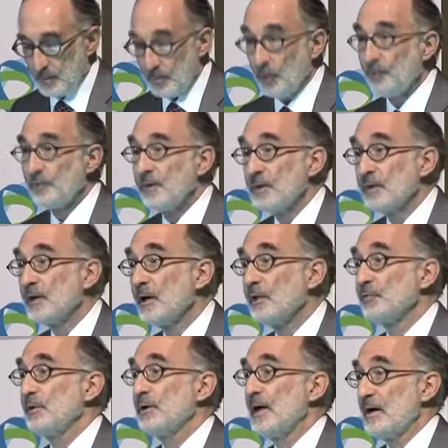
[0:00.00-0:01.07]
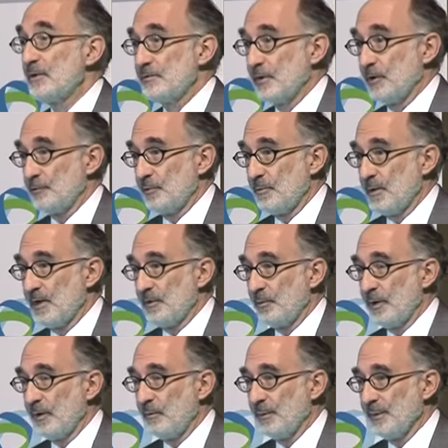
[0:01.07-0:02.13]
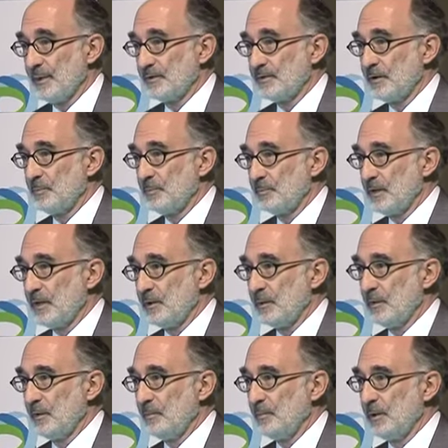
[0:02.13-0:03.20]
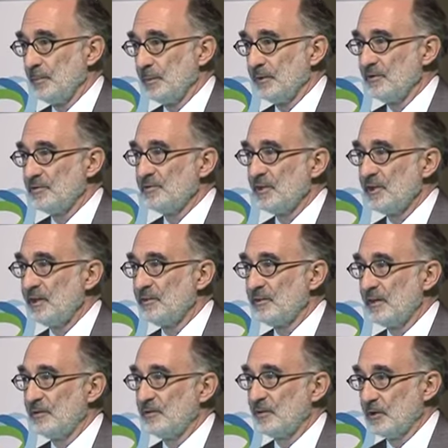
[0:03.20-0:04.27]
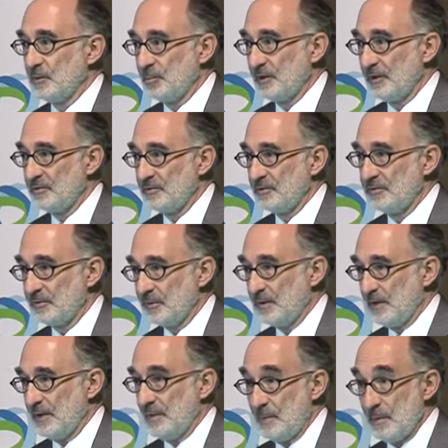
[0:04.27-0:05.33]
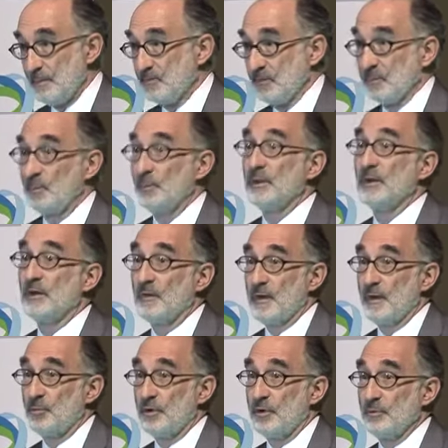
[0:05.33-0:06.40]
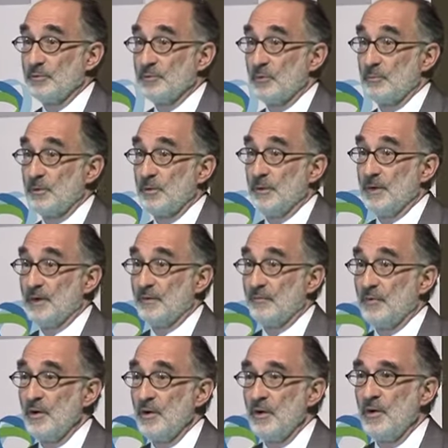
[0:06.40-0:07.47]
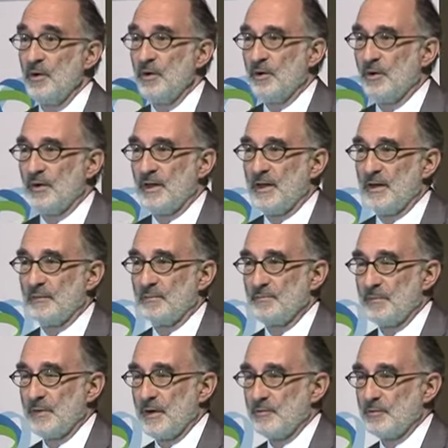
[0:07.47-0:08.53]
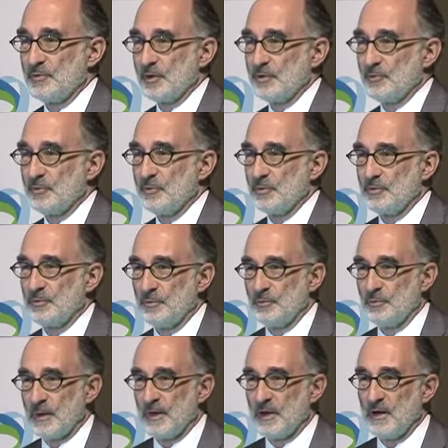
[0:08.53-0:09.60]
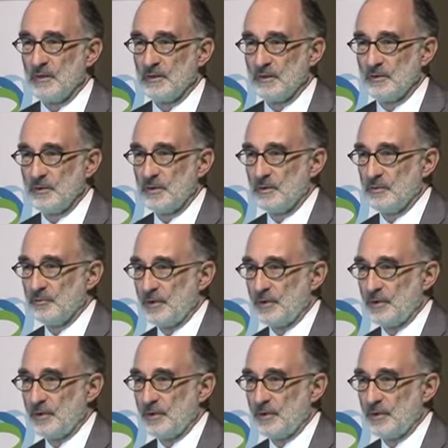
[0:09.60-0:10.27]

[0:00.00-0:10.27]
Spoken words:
Both in country and out of country, by the way. We want to take people to see things in other places, and that may be something we can collaborate with some of you on. I've already had a conversation with my colleague in